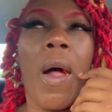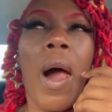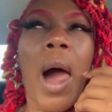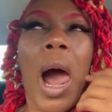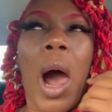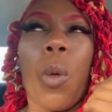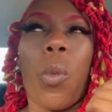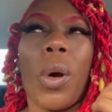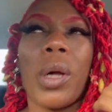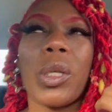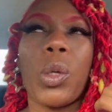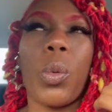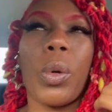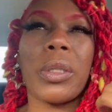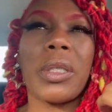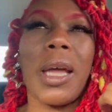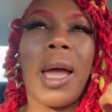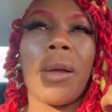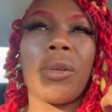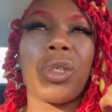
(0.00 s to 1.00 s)
I wonder
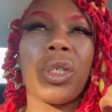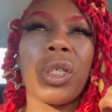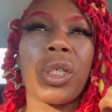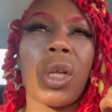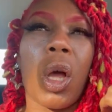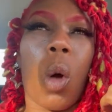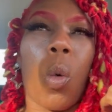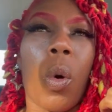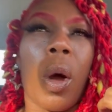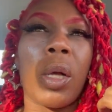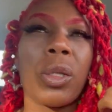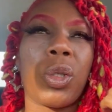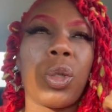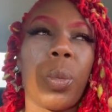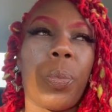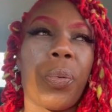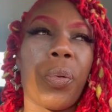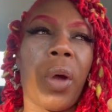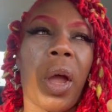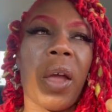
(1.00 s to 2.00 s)
what time she's gonna wanna do
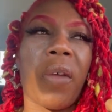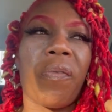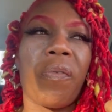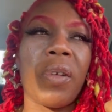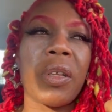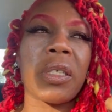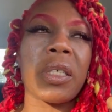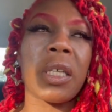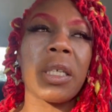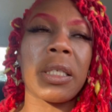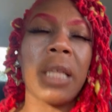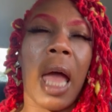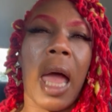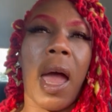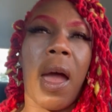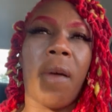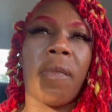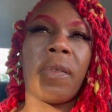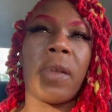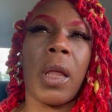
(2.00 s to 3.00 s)
breakfast, because I
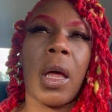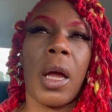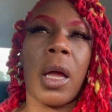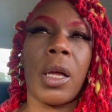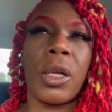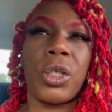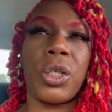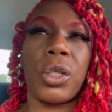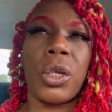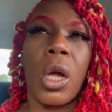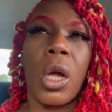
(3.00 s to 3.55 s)
have lunch.